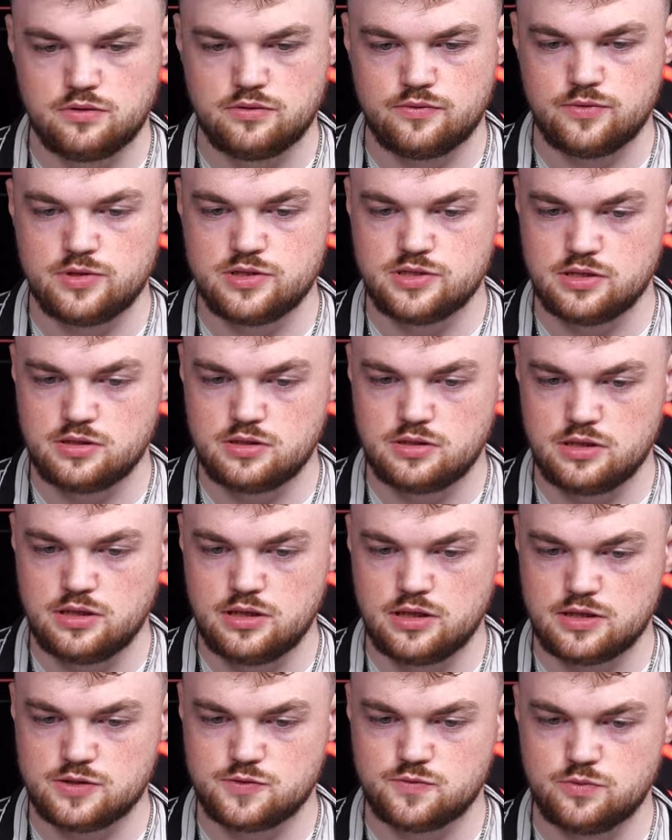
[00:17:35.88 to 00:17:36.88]
recently,
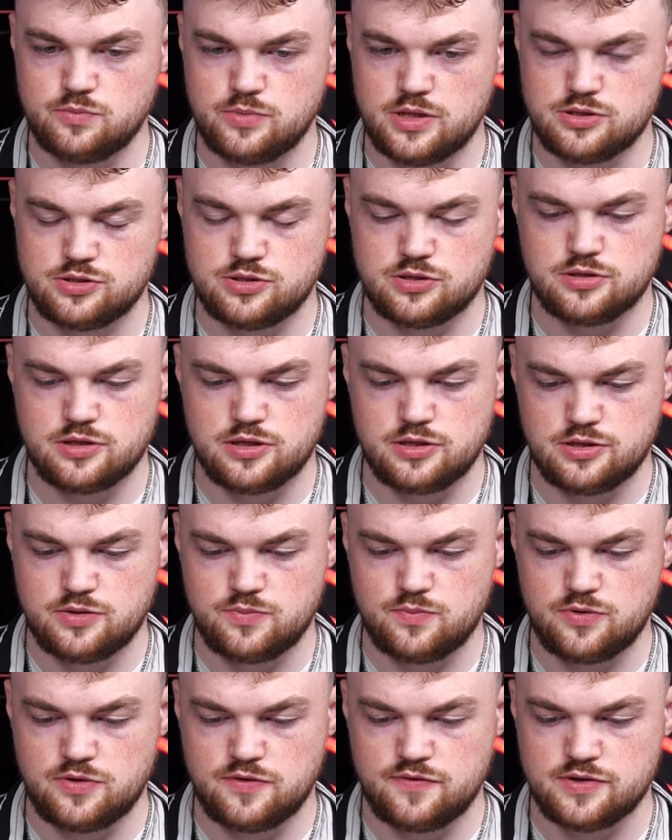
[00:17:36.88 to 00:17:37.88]
as we mentioned in the
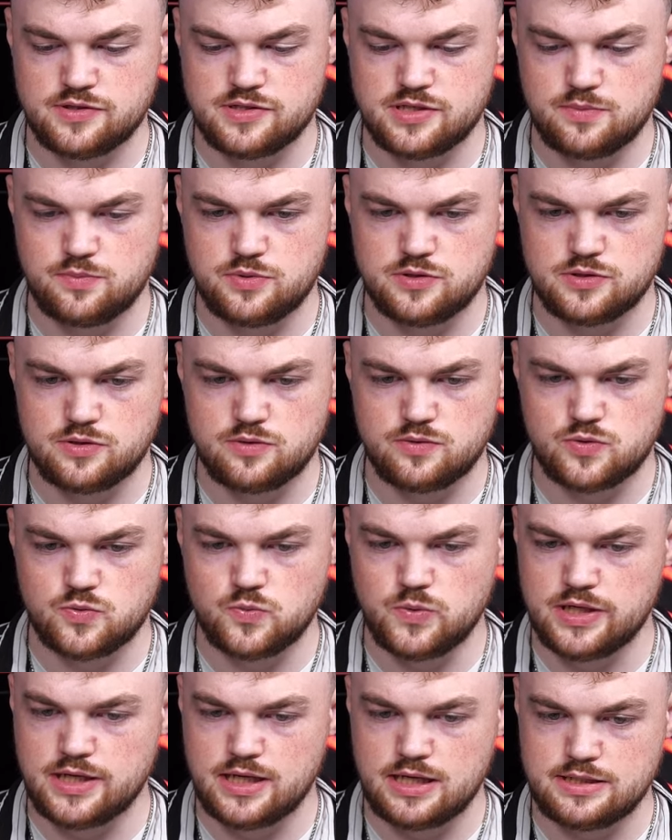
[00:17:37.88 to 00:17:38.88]
previous episode,
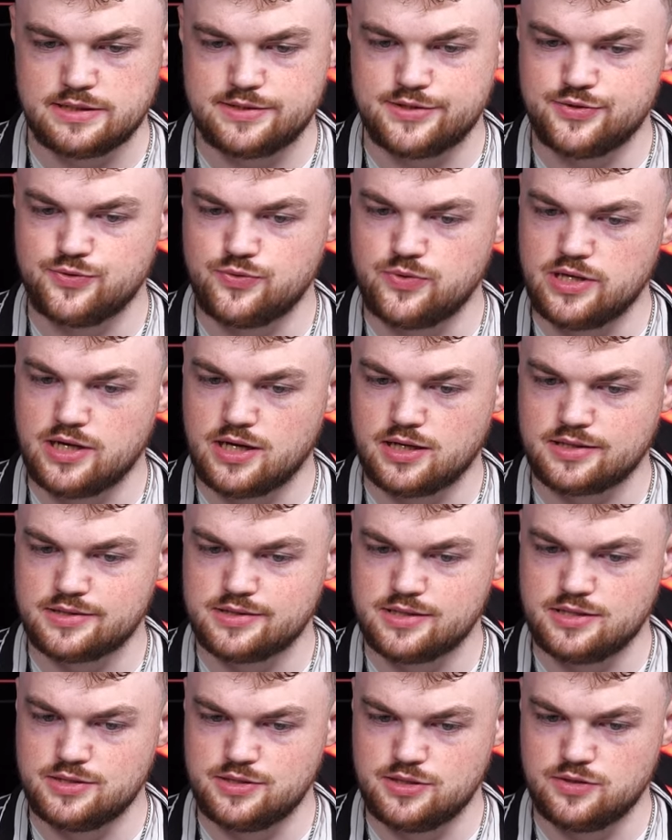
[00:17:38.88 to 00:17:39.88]
we had the React
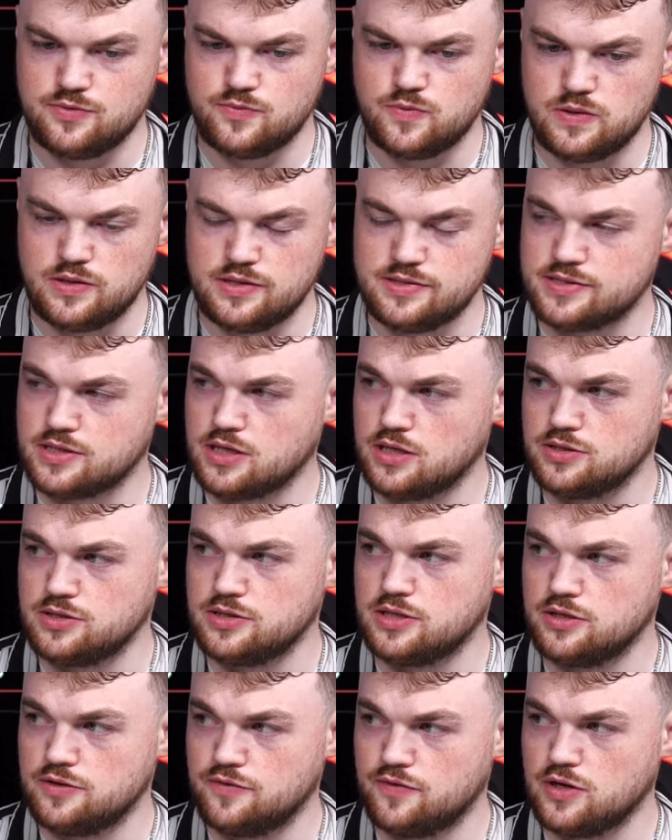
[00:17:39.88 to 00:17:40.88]
19 release
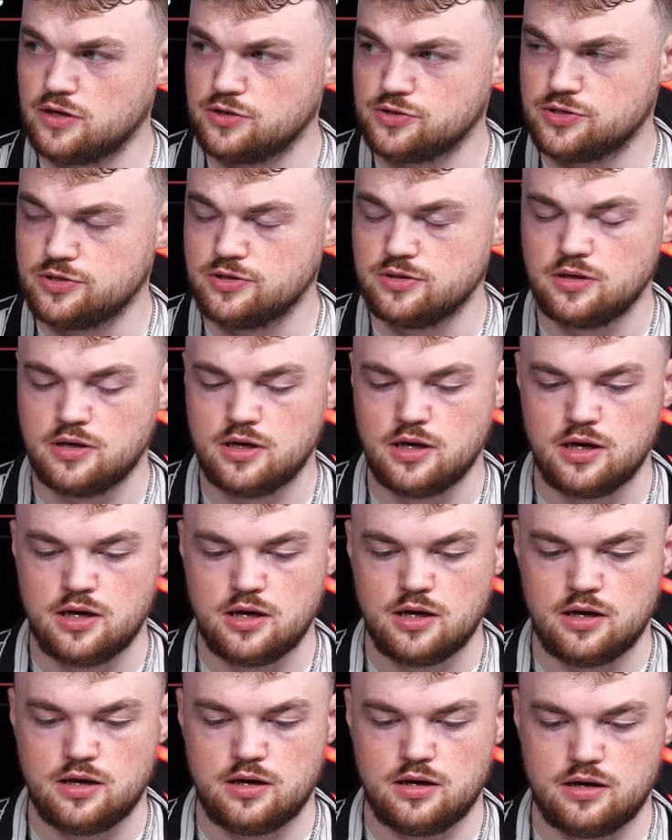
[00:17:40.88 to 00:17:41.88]
candidate version,
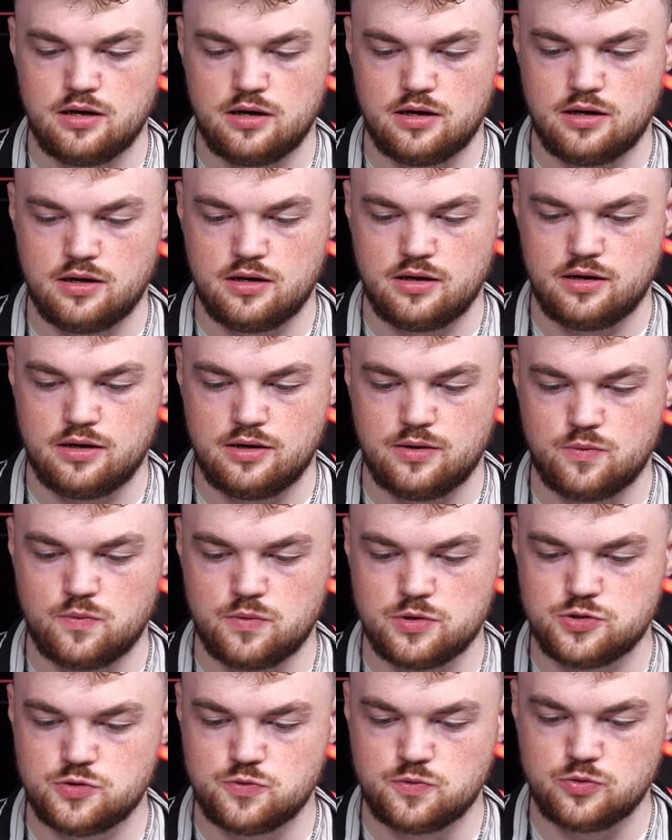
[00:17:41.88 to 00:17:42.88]

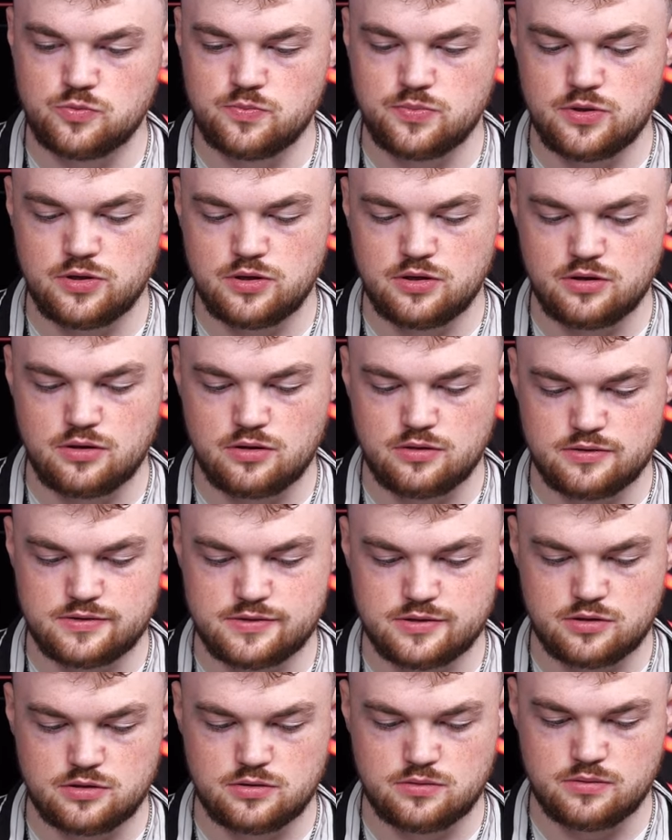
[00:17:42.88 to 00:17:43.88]
which will be
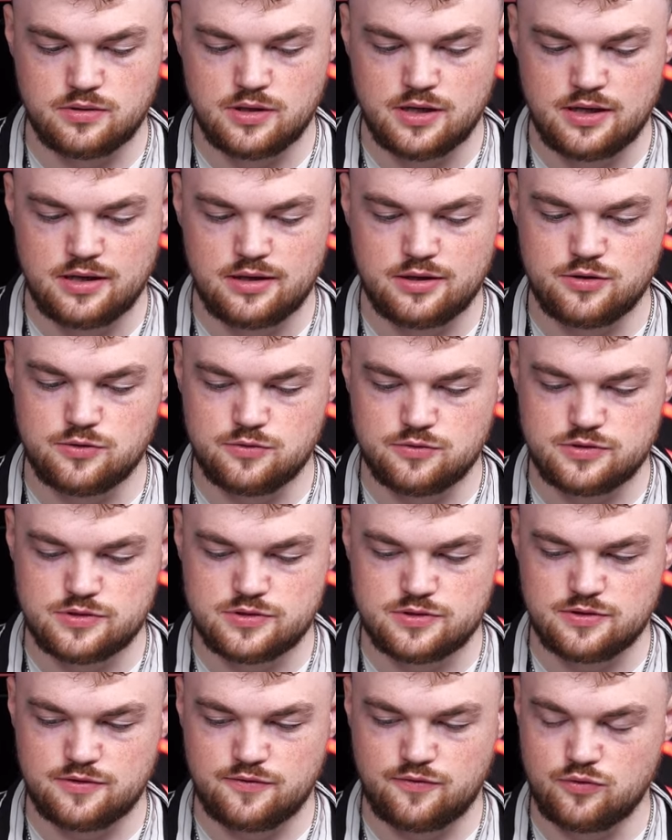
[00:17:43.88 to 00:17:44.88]
also
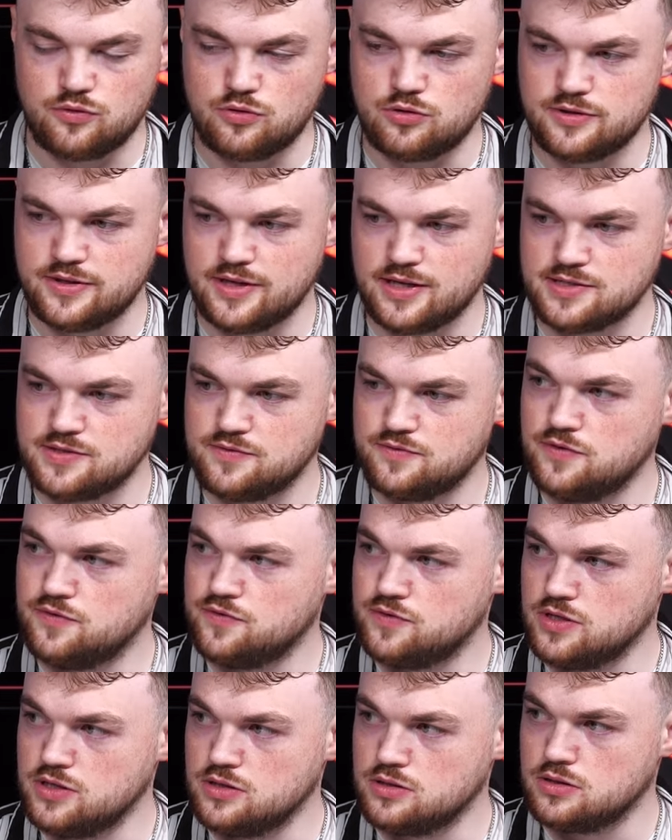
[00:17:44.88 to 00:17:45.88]
used for next
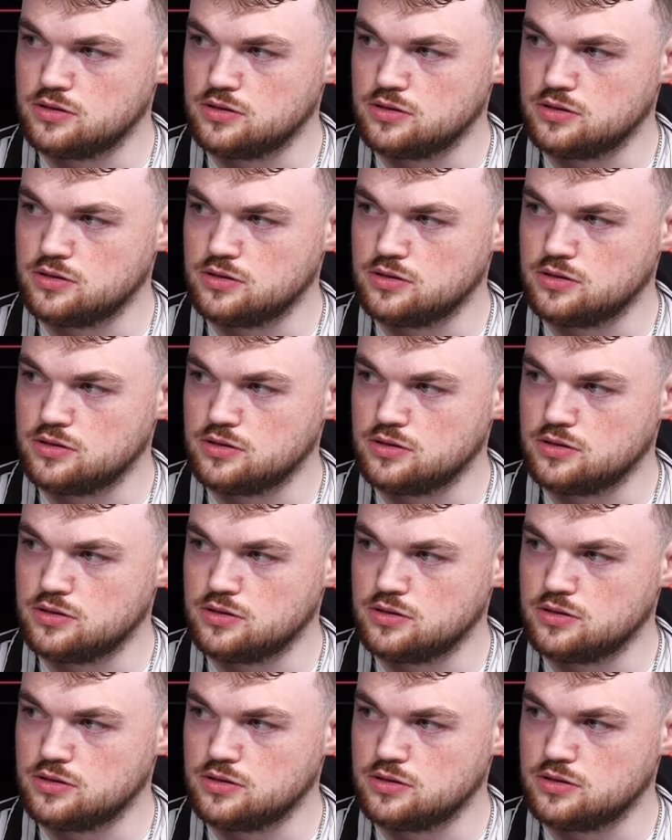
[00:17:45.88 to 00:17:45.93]
15